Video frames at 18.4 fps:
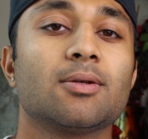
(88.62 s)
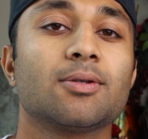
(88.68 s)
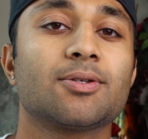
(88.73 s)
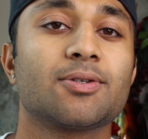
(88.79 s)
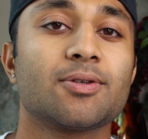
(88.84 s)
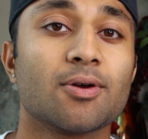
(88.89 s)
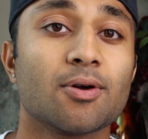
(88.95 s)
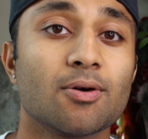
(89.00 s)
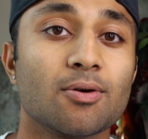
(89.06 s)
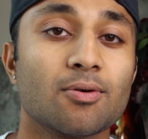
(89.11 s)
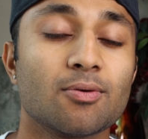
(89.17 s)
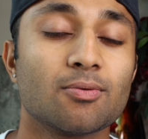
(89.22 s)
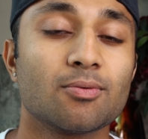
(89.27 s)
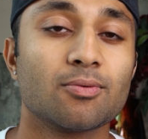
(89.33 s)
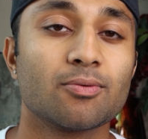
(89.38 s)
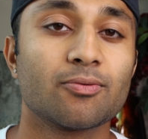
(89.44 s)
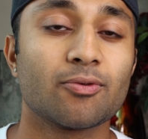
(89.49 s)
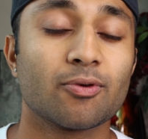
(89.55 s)

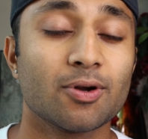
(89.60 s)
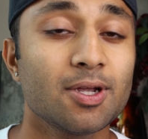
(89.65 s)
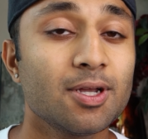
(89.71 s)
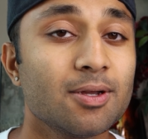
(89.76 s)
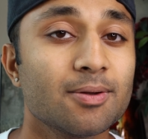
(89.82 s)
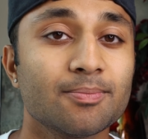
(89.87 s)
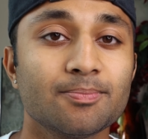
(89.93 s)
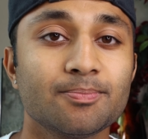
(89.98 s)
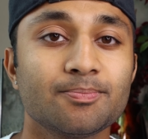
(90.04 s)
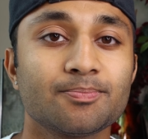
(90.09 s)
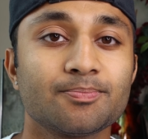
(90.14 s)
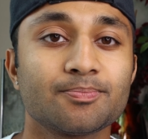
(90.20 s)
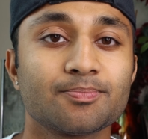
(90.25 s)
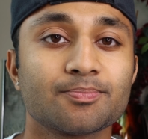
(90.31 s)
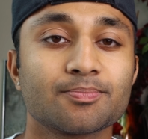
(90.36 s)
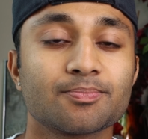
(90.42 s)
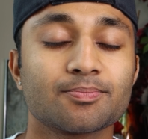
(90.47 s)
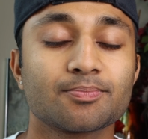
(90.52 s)
So for him,
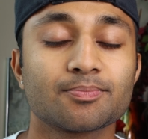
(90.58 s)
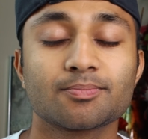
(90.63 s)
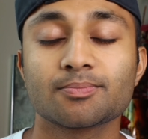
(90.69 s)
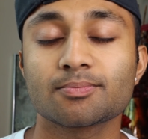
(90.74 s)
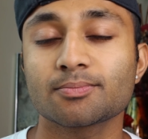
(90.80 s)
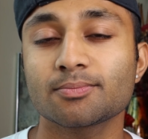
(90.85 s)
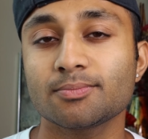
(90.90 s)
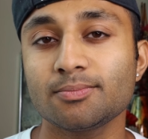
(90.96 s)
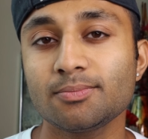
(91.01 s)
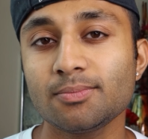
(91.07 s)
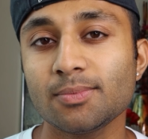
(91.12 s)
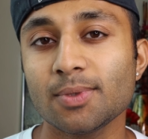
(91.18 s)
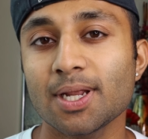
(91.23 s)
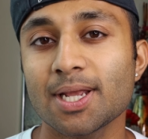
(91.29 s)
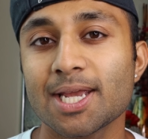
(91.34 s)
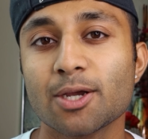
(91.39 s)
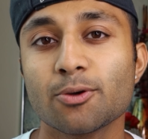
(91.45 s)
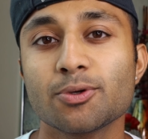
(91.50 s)

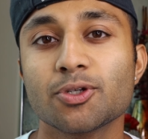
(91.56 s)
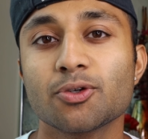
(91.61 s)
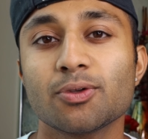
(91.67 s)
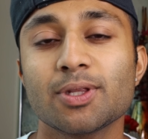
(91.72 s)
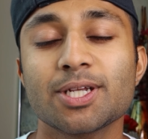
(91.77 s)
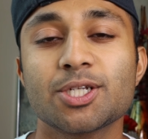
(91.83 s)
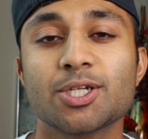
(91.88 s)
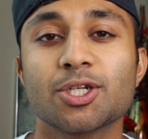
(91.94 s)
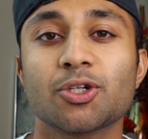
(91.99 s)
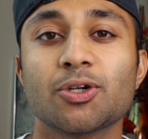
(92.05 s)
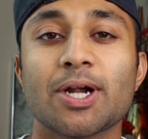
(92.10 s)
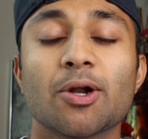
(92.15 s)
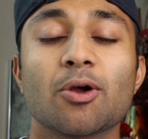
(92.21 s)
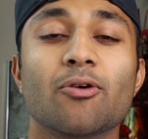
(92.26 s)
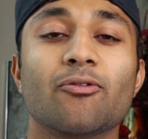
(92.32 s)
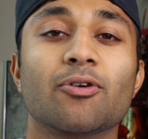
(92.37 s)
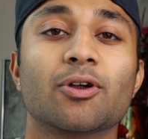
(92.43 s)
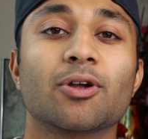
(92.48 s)
it was really just trying
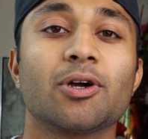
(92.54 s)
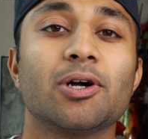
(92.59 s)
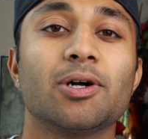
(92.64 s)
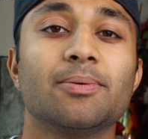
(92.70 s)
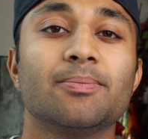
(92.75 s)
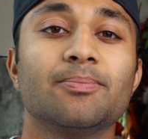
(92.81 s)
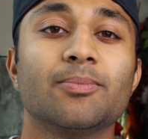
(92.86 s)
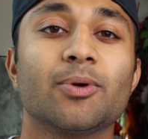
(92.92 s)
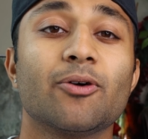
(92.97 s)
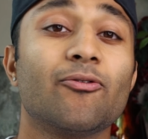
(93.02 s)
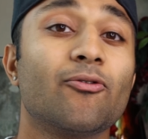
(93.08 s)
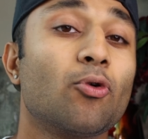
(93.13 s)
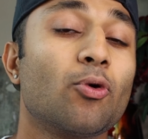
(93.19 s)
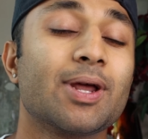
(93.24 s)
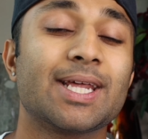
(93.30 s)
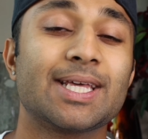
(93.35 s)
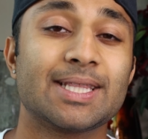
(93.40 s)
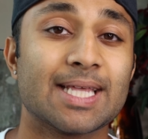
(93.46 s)
to overcome
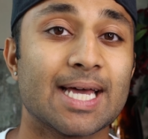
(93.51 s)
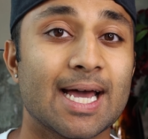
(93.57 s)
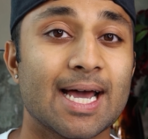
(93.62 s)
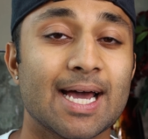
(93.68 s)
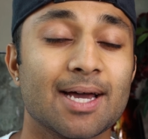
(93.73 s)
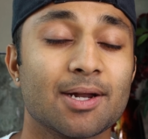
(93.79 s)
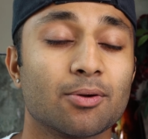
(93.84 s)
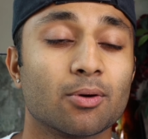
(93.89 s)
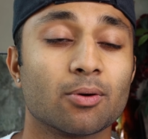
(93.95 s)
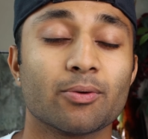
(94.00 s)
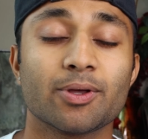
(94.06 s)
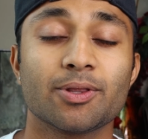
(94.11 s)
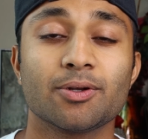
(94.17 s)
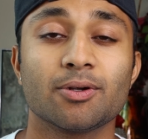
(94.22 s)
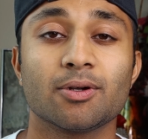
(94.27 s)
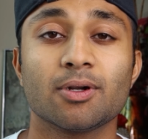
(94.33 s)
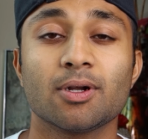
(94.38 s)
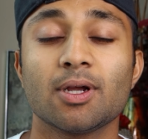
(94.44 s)
avoiding that, or
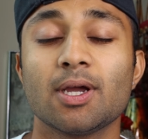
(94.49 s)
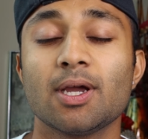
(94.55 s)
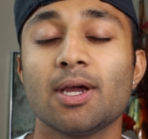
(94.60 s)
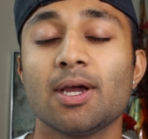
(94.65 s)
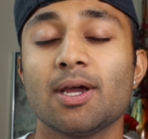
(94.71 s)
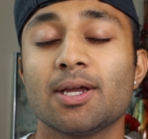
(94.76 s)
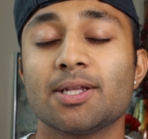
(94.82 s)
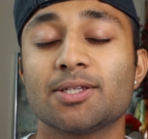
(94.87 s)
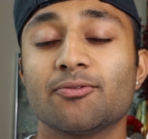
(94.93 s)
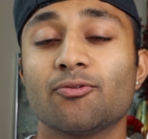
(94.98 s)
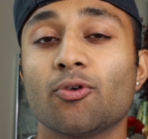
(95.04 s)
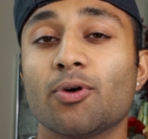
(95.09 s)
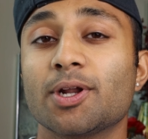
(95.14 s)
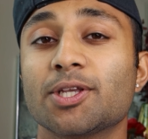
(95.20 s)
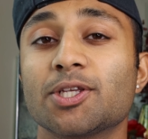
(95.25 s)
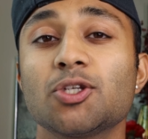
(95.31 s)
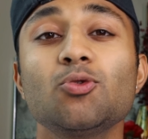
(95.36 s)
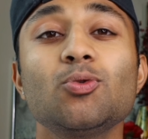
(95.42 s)
whether it's
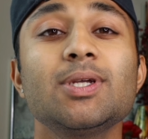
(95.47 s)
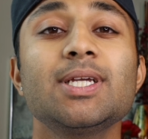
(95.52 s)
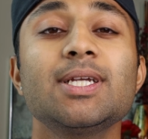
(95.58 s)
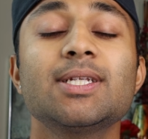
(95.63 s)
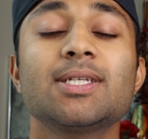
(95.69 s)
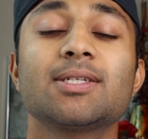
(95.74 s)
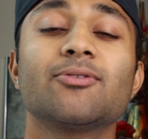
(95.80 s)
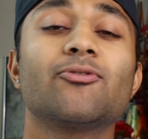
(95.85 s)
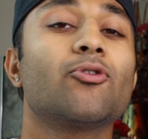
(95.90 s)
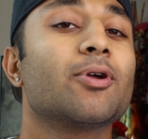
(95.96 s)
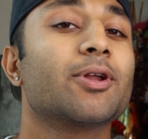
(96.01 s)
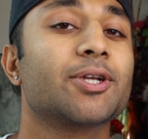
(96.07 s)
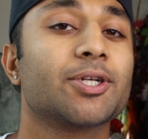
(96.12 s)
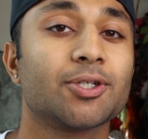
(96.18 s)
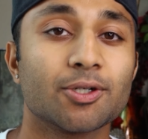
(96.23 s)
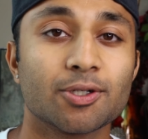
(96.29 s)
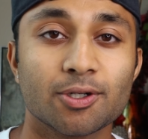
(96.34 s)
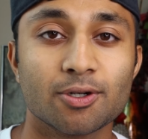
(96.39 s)
avoiding sweets, avoiding
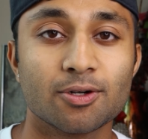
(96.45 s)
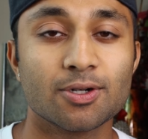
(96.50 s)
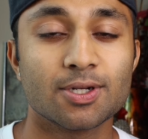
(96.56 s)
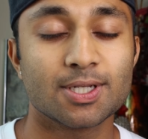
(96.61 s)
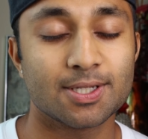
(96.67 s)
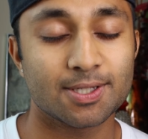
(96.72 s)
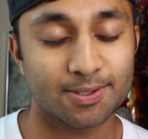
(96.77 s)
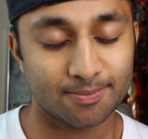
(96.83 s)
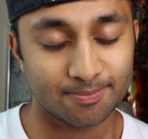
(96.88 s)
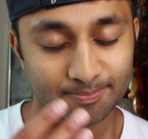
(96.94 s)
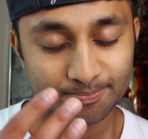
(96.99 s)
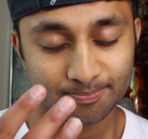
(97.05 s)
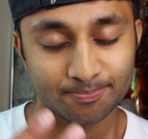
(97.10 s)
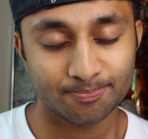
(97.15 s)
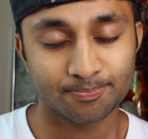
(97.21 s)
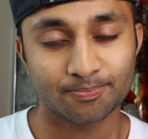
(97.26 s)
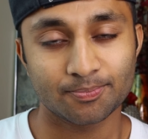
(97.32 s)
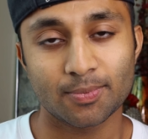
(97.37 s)
sugars,
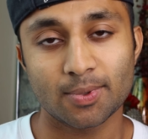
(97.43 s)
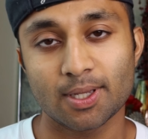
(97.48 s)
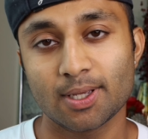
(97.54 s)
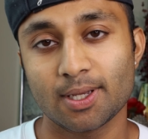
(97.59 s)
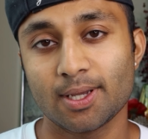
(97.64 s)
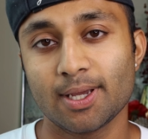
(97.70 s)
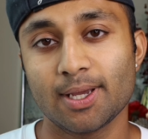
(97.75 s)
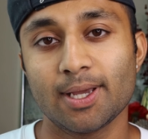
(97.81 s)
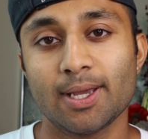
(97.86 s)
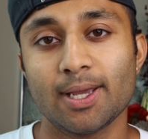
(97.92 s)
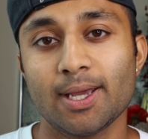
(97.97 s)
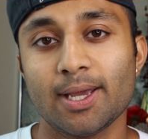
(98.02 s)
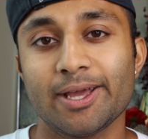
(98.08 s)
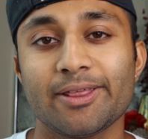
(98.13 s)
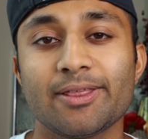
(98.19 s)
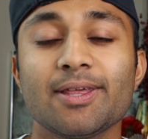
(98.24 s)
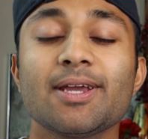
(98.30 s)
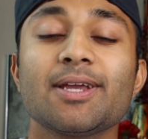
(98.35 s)

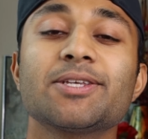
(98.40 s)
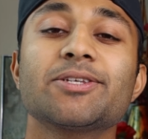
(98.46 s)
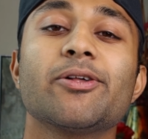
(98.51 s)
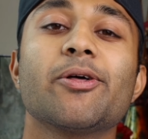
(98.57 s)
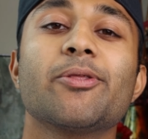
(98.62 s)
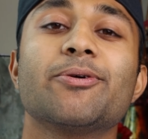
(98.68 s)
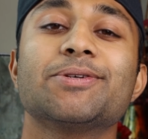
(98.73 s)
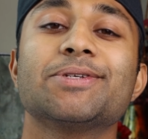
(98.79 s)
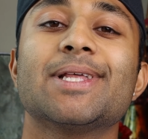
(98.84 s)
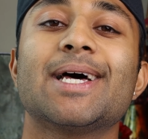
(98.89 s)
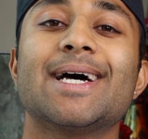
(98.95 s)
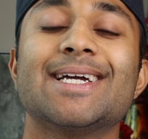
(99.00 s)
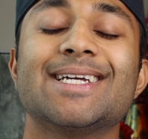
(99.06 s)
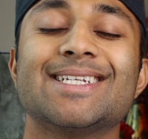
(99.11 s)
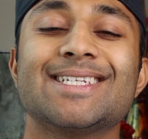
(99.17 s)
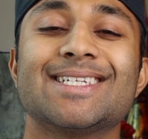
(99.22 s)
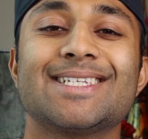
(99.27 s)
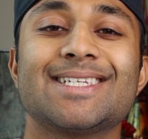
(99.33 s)
things along those
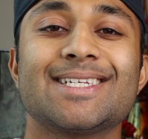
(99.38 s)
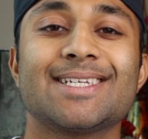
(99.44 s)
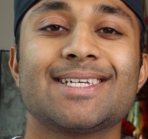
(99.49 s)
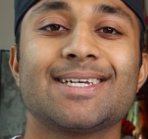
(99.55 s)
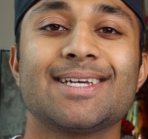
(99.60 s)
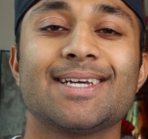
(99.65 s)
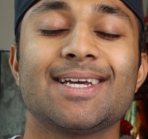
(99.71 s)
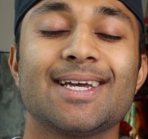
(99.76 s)
lines.